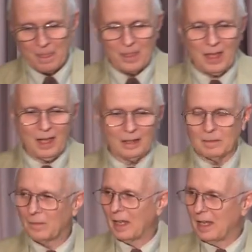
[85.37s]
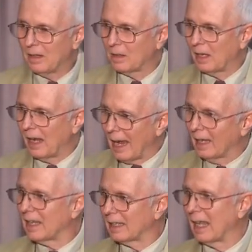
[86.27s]
then he
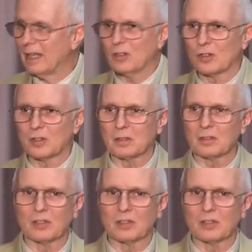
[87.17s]
alienates